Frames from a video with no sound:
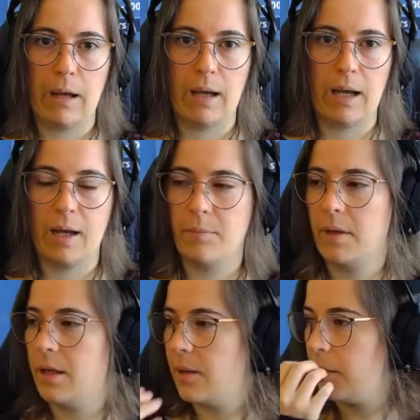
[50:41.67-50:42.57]
Um,
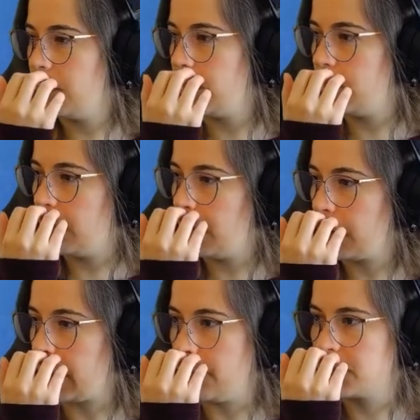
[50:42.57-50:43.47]

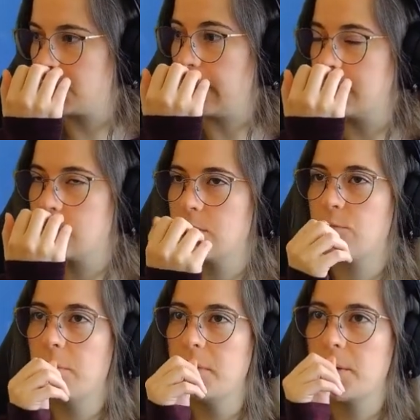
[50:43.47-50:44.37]
okay, sweet. So the
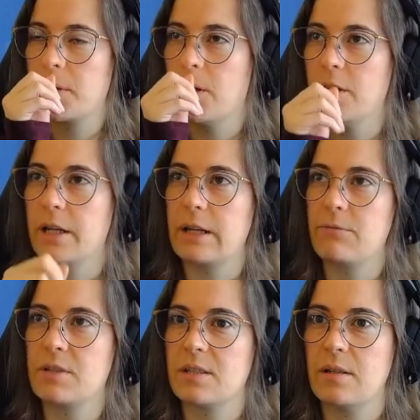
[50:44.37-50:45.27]
Roanoke colony
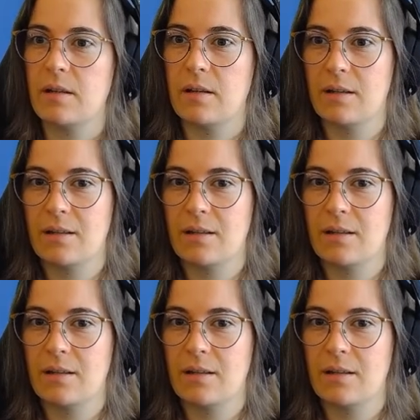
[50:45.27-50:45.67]
was a